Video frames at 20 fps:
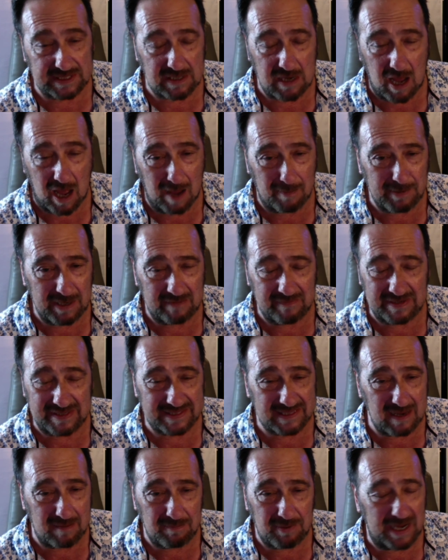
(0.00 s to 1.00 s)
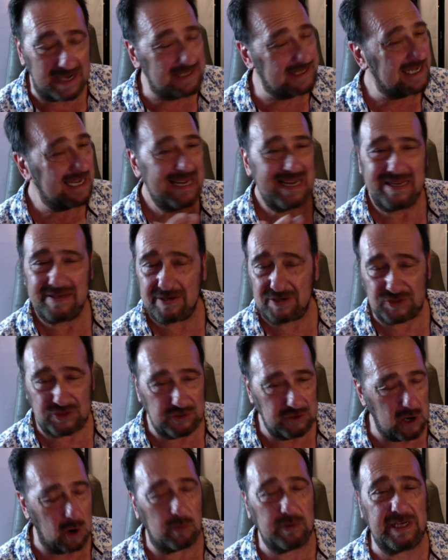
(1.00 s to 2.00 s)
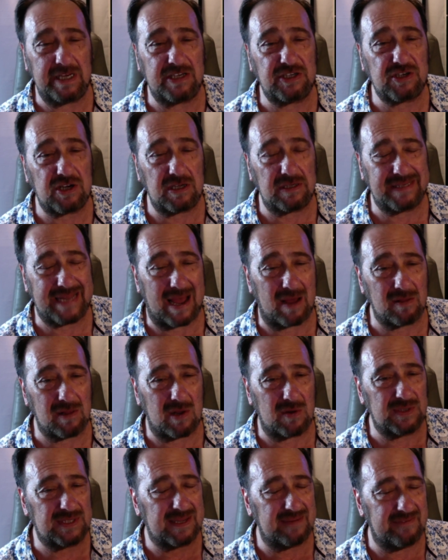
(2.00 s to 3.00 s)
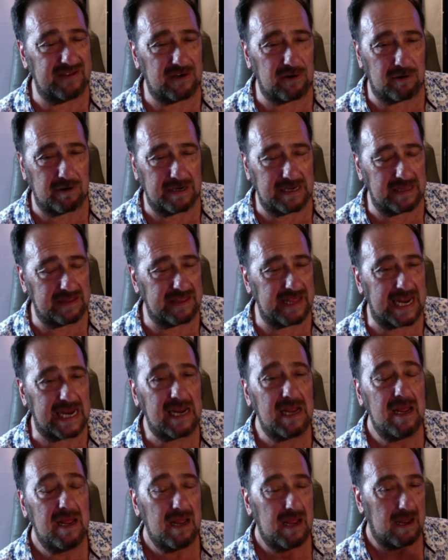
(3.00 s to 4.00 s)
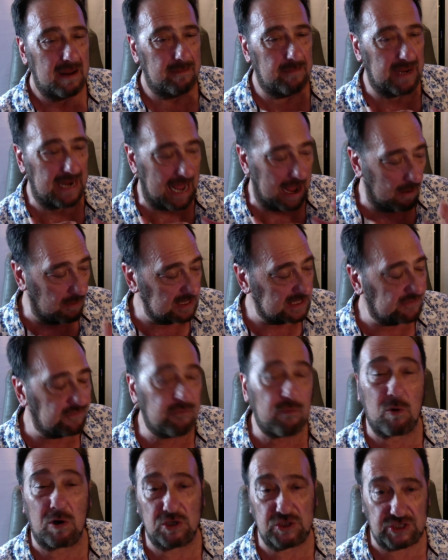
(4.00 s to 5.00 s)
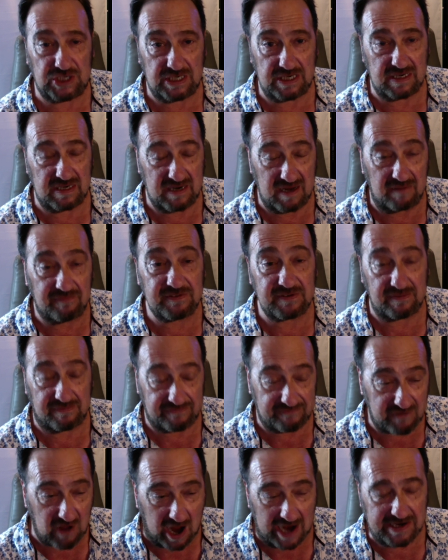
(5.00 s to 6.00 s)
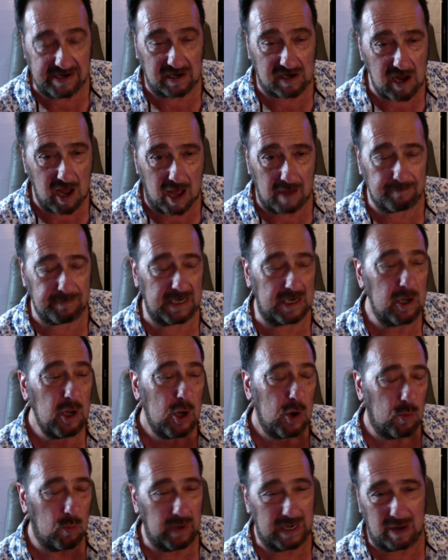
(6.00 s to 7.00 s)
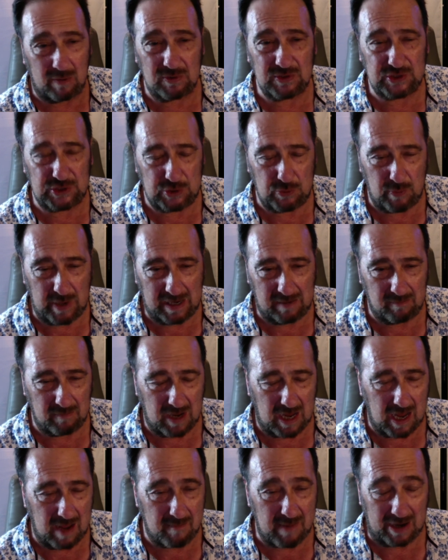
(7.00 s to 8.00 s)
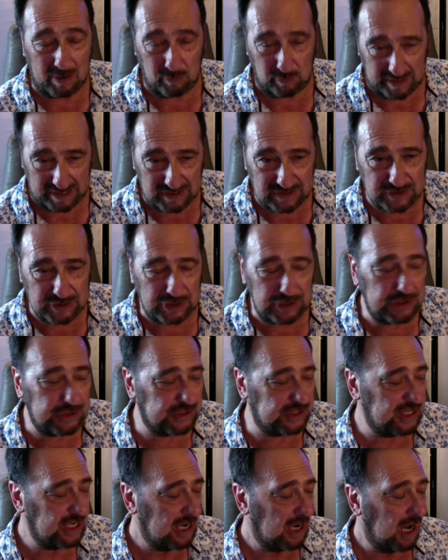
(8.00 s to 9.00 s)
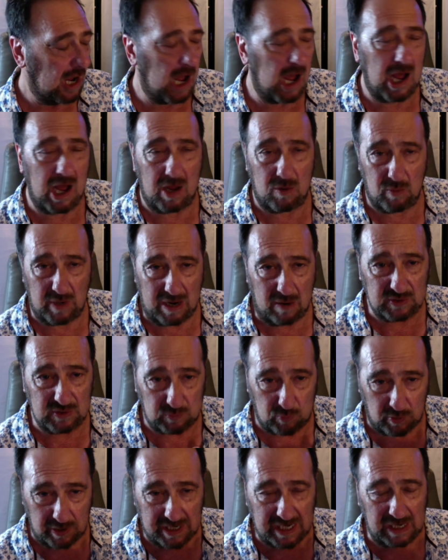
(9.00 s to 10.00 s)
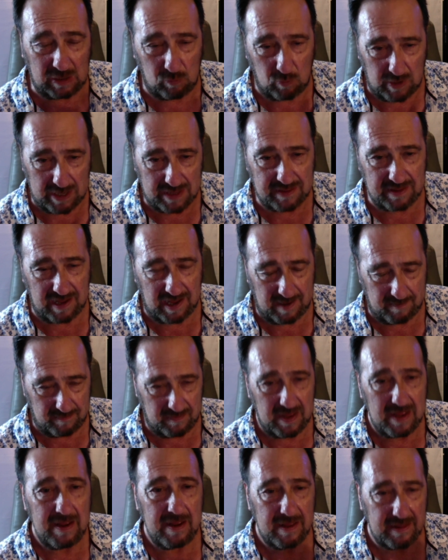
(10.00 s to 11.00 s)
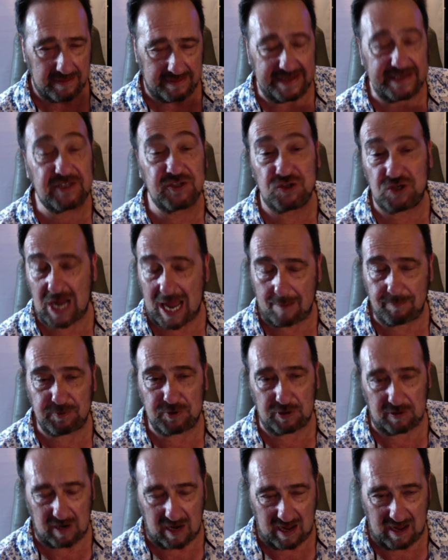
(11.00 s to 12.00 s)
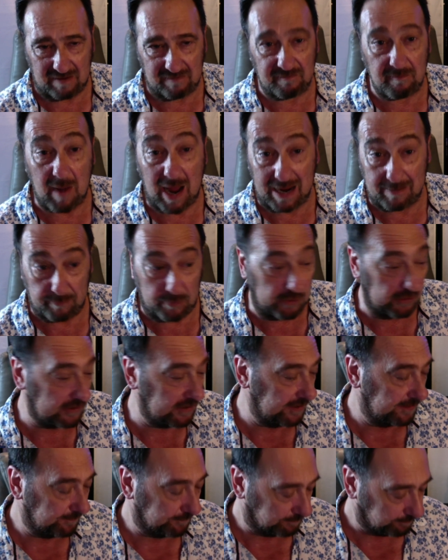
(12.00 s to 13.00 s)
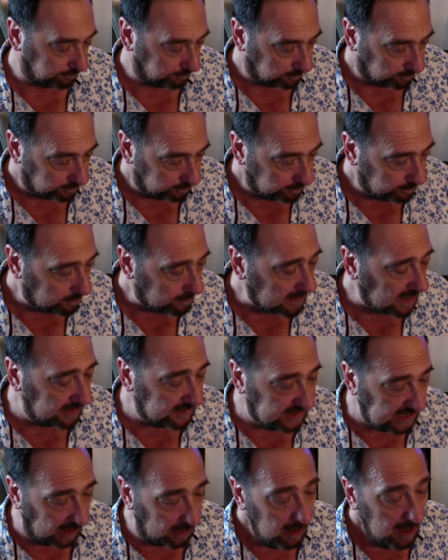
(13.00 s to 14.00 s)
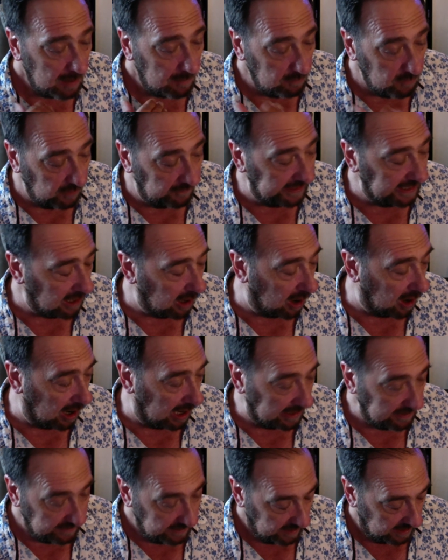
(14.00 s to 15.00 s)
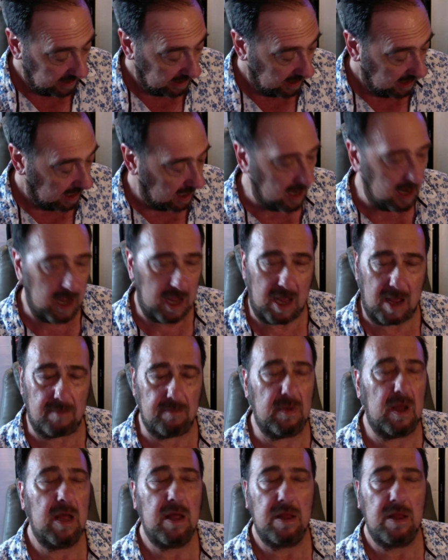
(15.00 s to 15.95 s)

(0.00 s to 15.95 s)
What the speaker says: copy of it someplace. There's no digital downloads of it or anything, but I was fortunate enough to find a copy when I was doing my research, when I working with this chapter of my book. So moving on, the